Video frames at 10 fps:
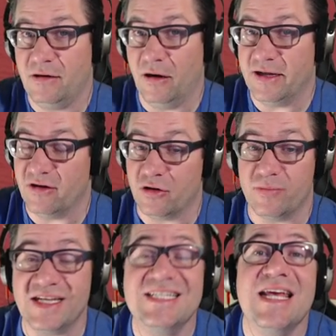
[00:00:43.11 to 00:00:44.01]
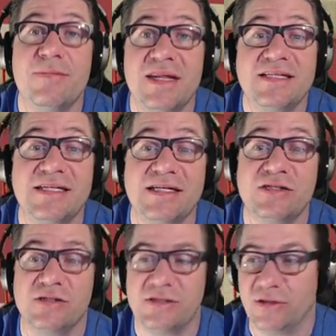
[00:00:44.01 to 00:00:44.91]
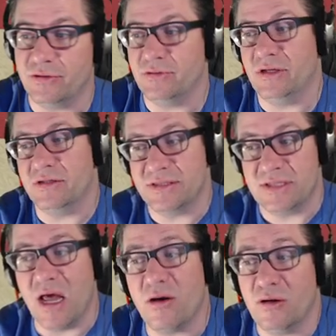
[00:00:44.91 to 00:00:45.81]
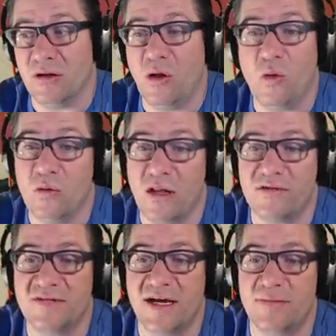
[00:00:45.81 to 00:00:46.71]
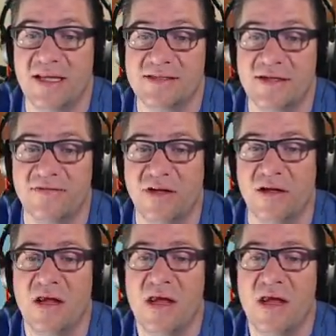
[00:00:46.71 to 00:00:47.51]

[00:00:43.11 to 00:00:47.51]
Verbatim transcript: All right, they're going to be 10 minutes each, so there's not a whole lot of time to get stuff done.